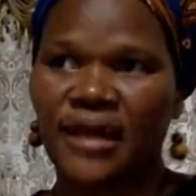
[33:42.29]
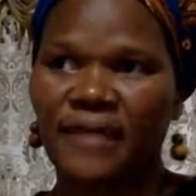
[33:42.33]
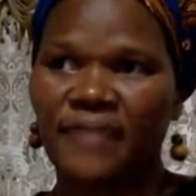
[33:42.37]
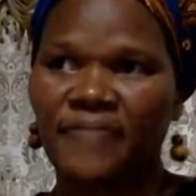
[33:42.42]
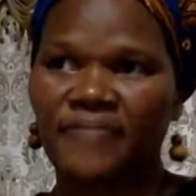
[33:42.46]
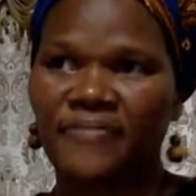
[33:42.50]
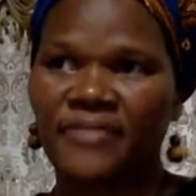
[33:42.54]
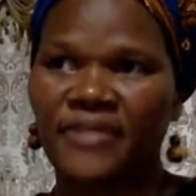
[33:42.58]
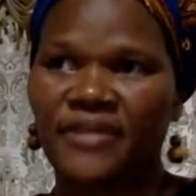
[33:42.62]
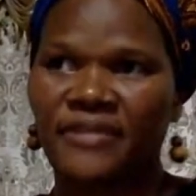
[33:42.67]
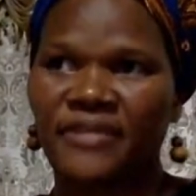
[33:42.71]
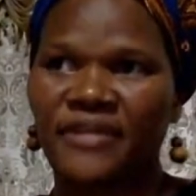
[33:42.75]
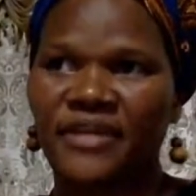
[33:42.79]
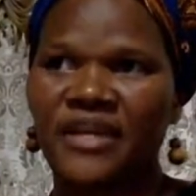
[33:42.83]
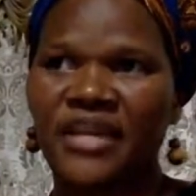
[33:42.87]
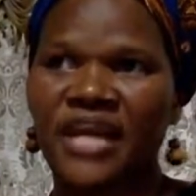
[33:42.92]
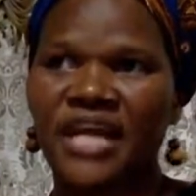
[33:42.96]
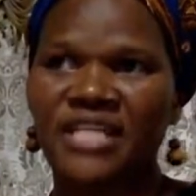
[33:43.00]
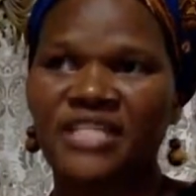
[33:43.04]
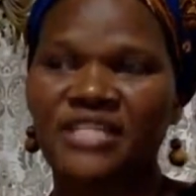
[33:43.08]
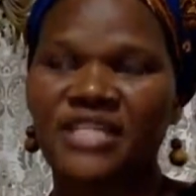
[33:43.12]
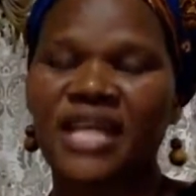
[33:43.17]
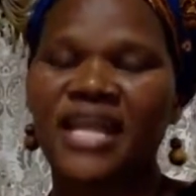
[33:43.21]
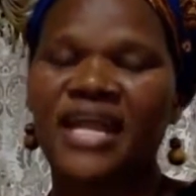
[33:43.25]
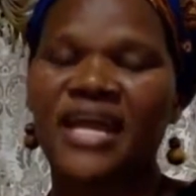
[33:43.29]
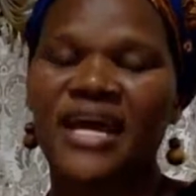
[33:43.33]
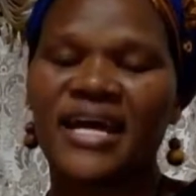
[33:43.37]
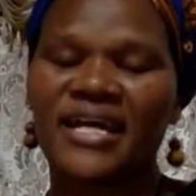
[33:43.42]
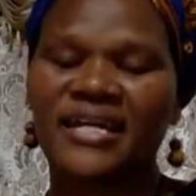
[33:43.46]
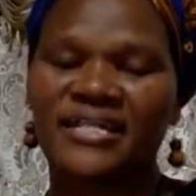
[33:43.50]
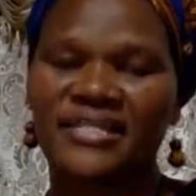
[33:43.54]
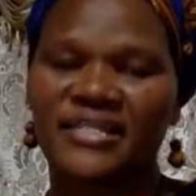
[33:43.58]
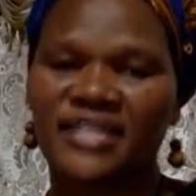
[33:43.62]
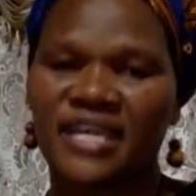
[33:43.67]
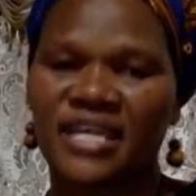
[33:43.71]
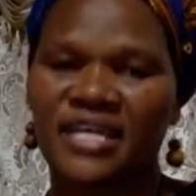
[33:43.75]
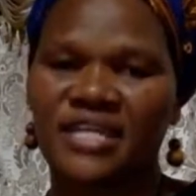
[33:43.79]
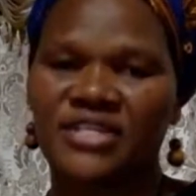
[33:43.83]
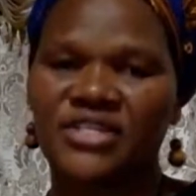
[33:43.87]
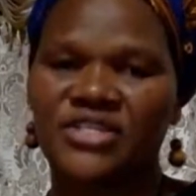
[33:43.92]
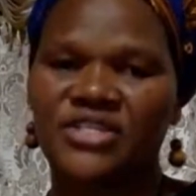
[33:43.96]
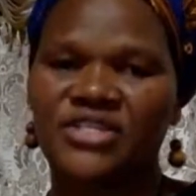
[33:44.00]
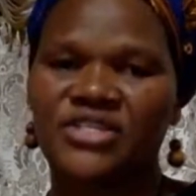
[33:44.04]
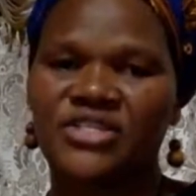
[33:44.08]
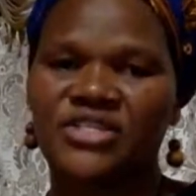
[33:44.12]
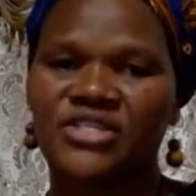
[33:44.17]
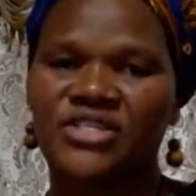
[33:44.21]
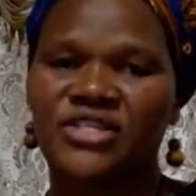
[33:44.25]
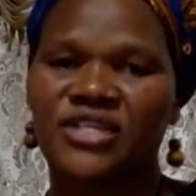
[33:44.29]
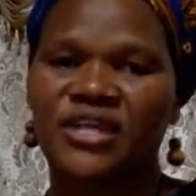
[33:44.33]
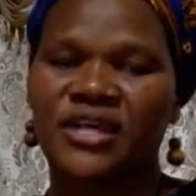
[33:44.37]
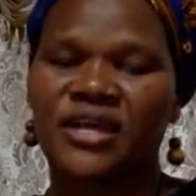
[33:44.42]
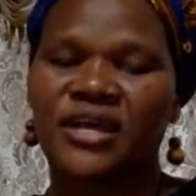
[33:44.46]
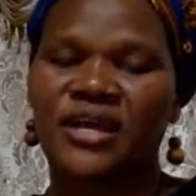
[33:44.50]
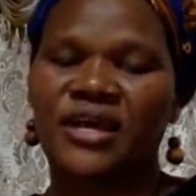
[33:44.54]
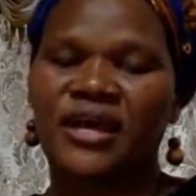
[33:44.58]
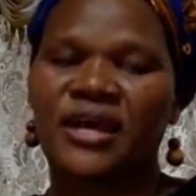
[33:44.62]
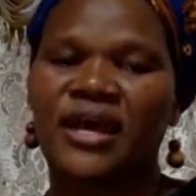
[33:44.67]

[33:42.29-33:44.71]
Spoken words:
the National Heritage